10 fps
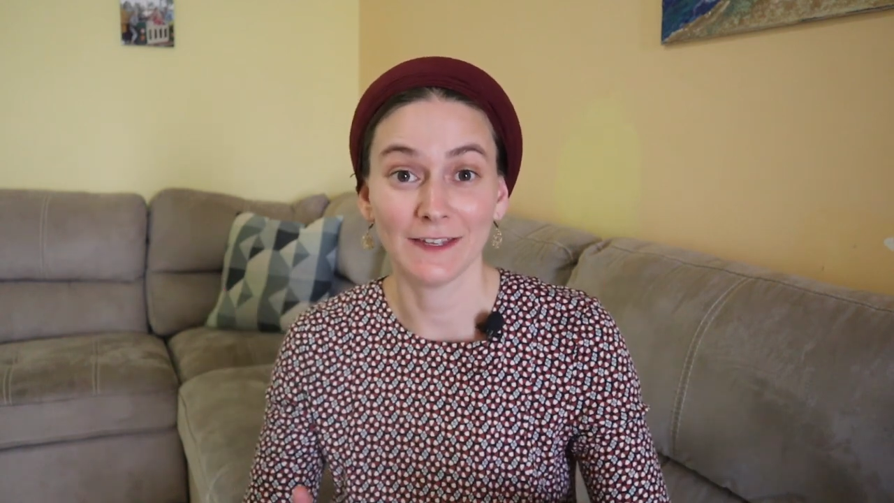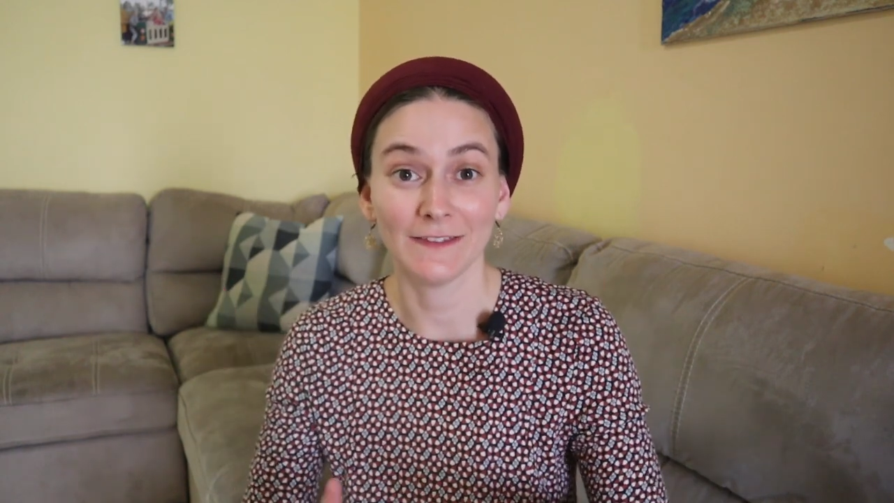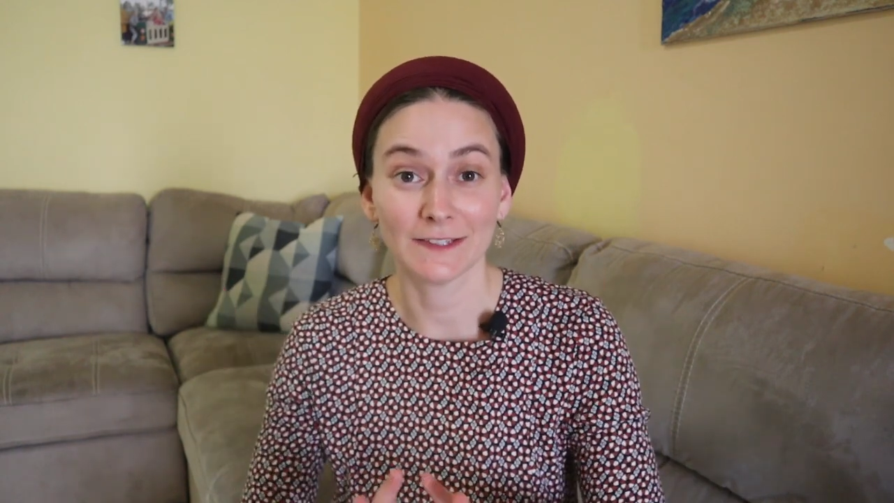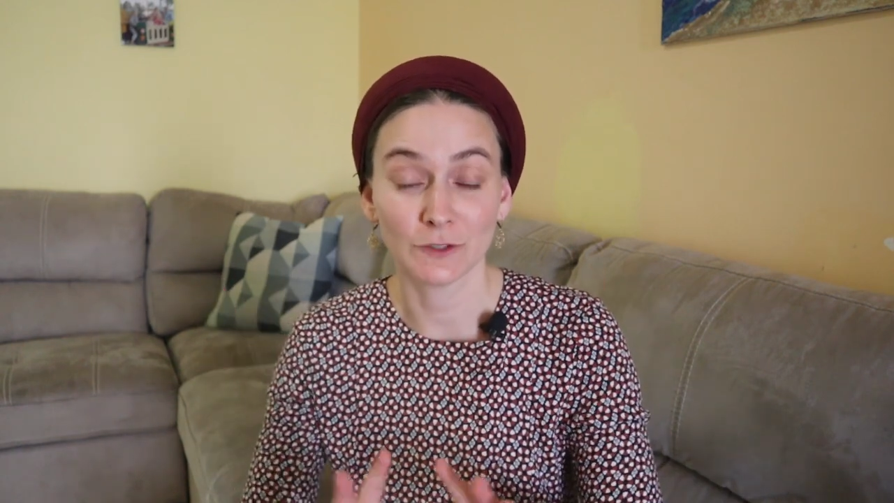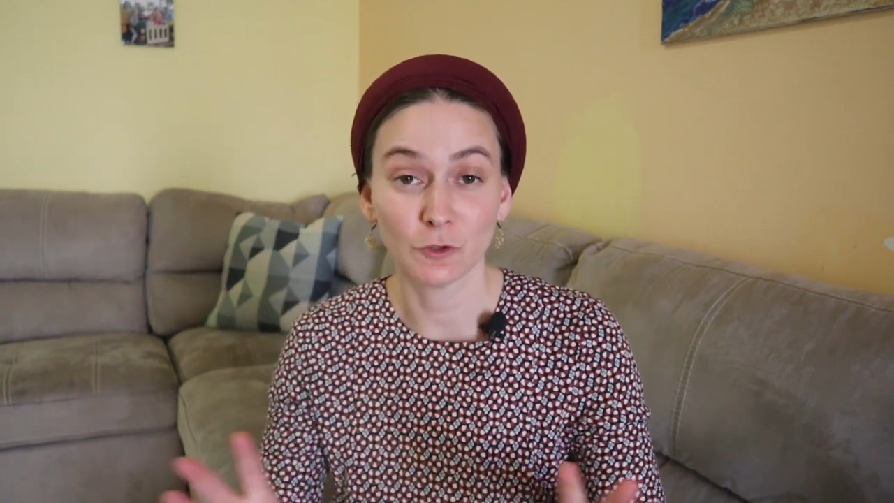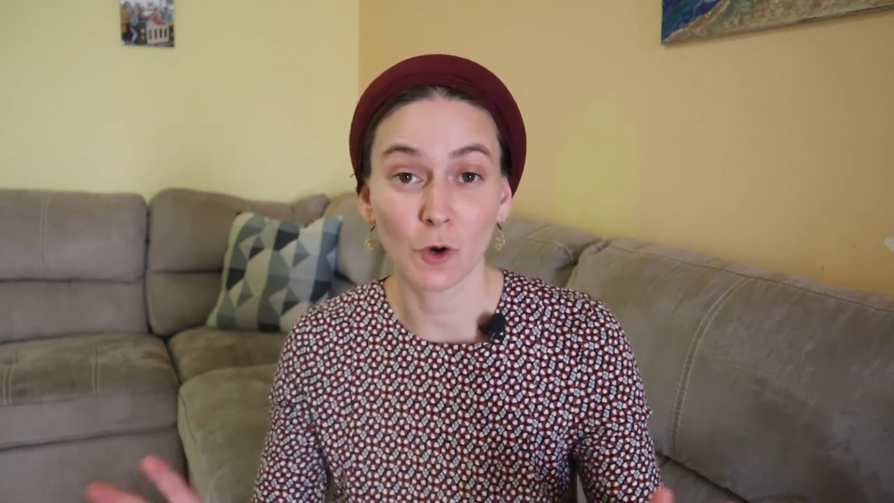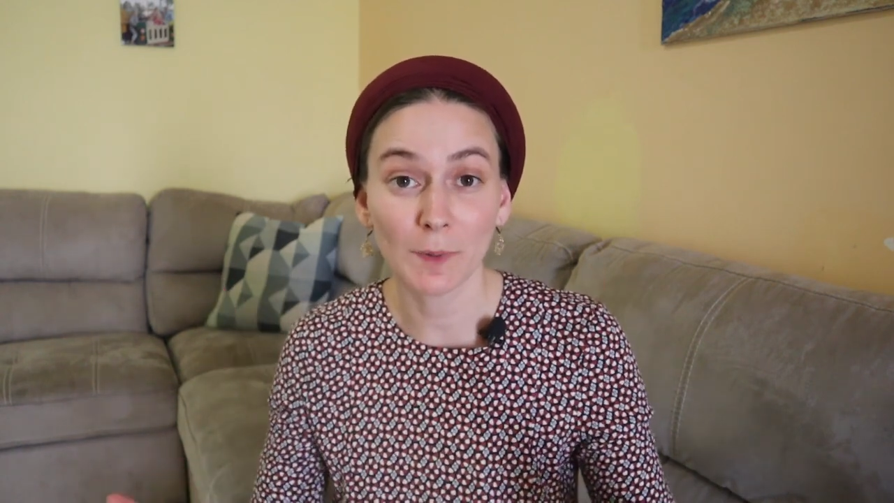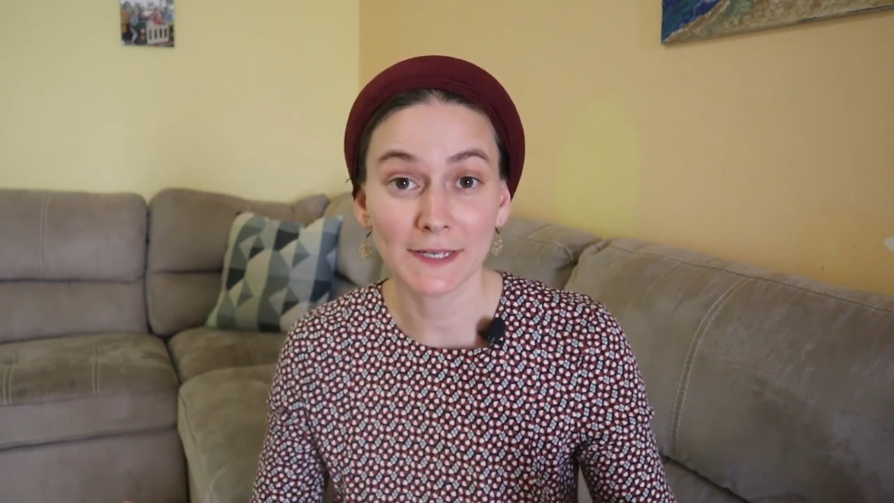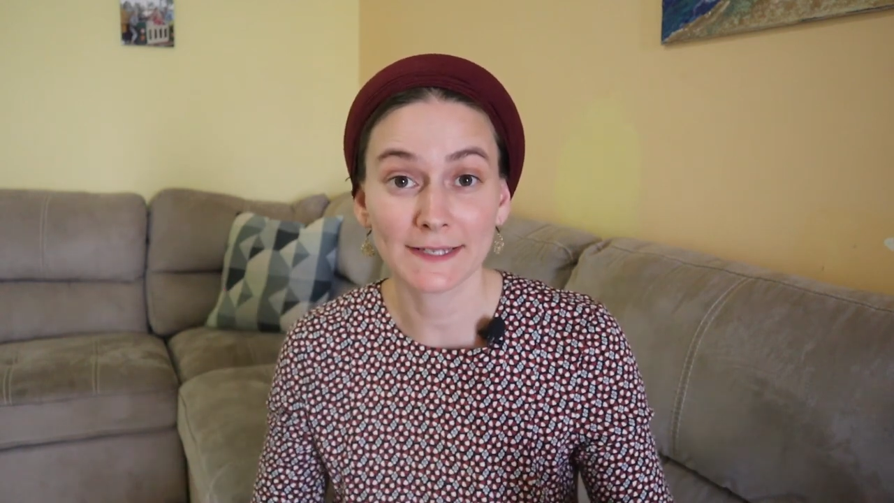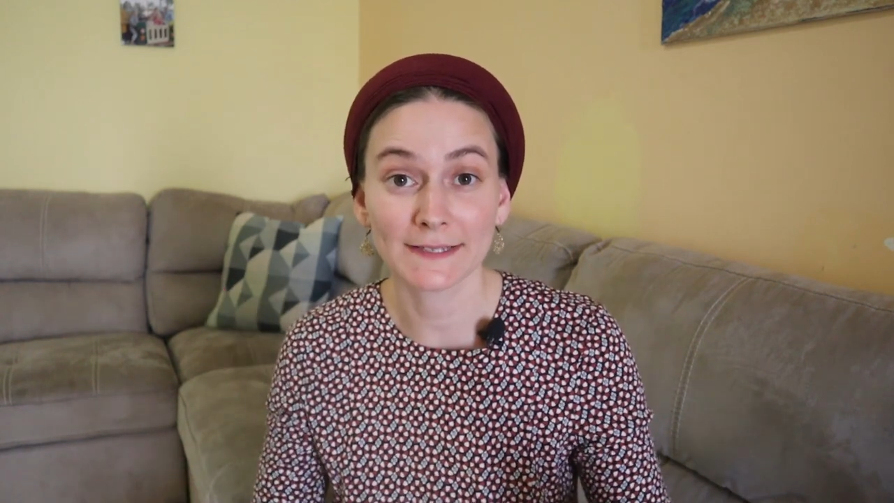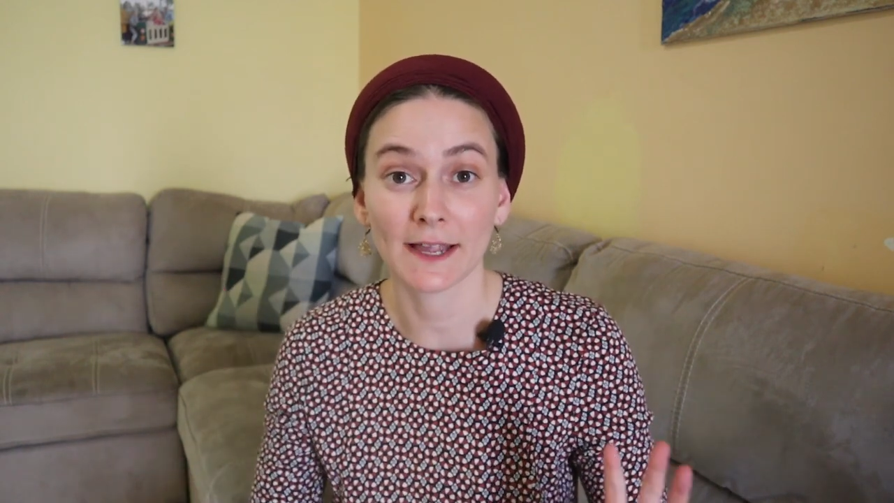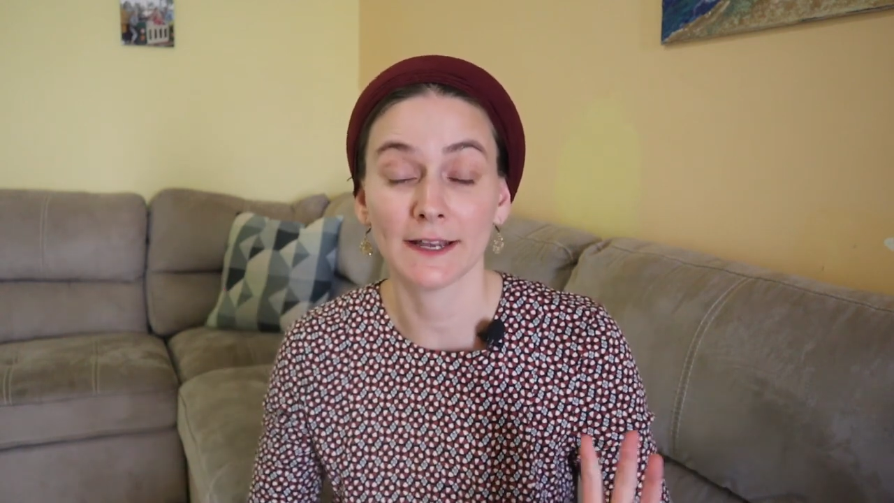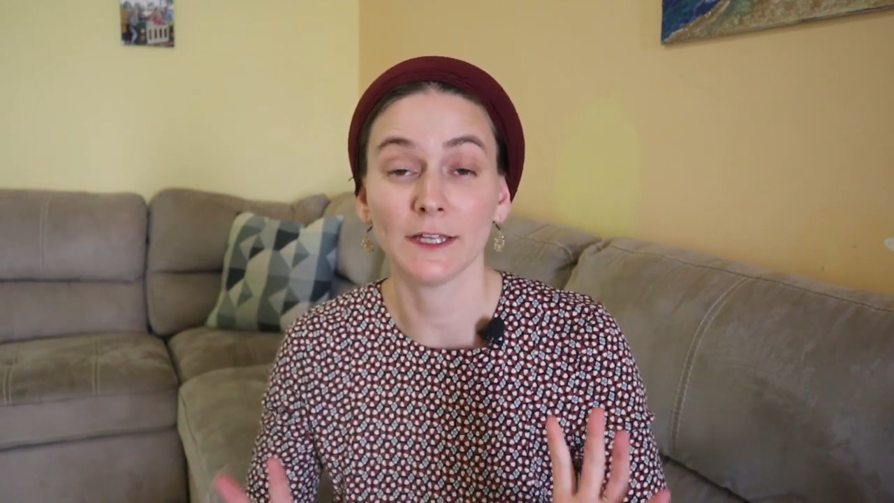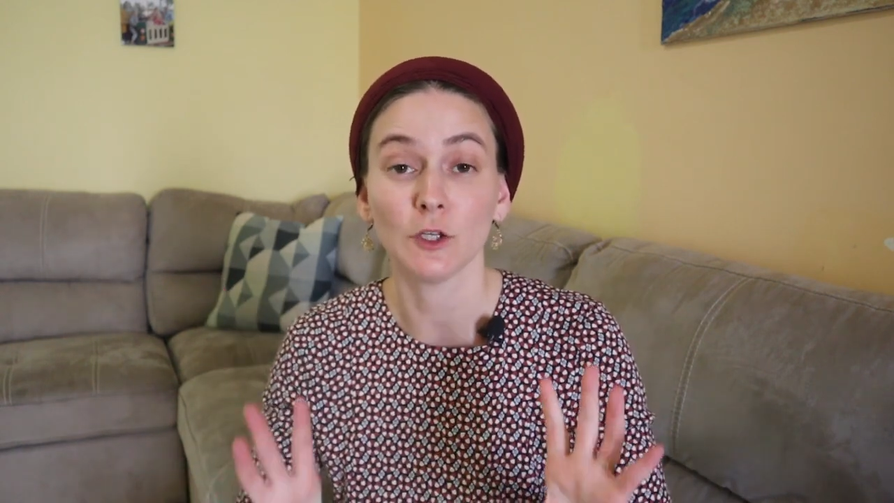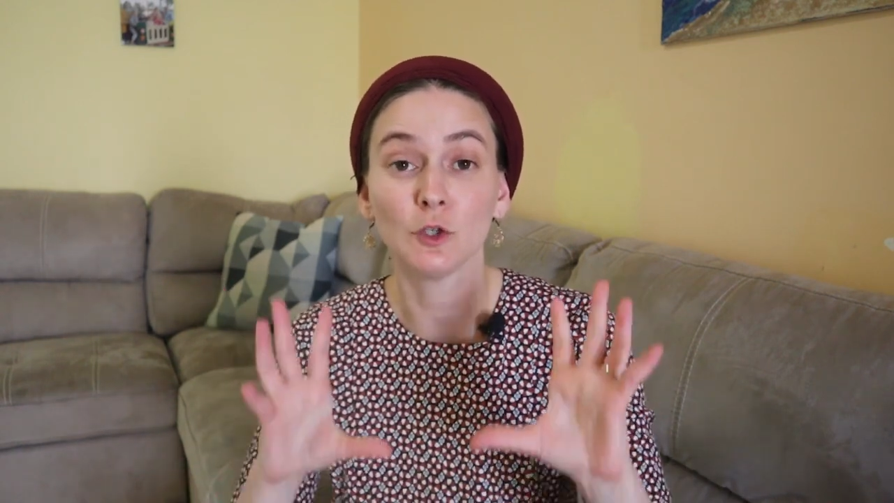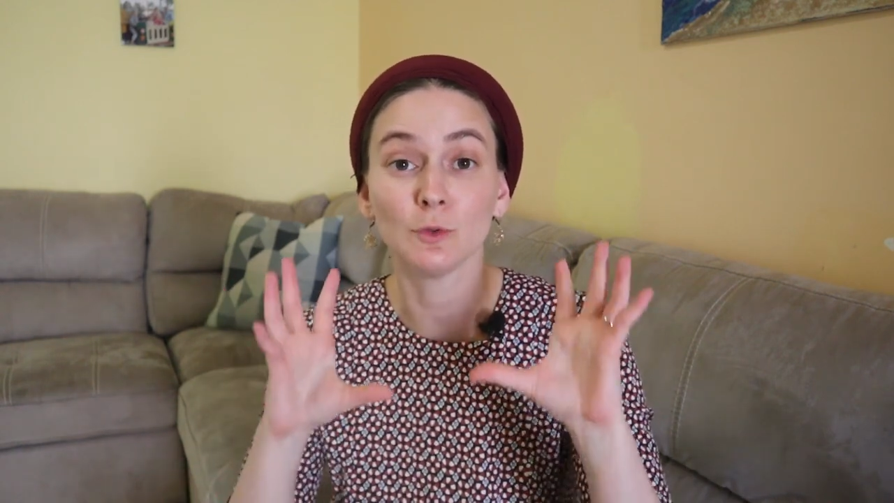in this utopian society,